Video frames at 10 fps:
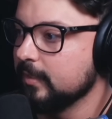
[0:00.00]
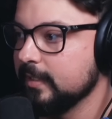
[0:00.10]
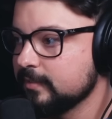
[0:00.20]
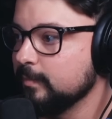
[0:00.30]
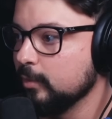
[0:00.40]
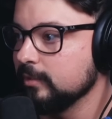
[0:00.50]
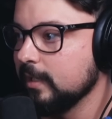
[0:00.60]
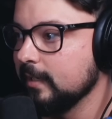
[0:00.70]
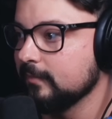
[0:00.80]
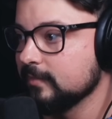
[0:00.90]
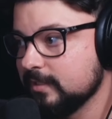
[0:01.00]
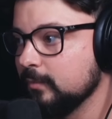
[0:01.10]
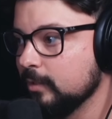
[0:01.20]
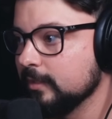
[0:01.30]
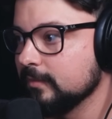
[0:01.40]
but it's more like, does
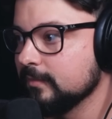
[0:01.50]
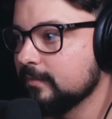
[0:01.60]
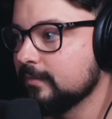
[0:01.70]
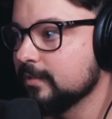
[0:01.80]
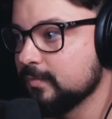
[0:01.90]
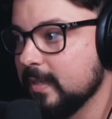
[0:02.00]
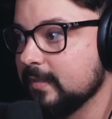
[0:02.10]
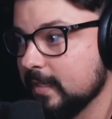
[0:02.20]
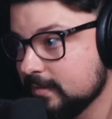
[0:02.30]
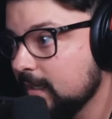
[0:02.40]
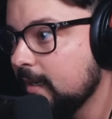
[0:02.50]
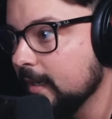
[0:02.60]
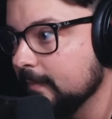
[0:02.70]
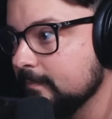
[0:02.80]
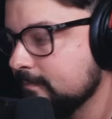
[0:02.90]
he want to spend that time?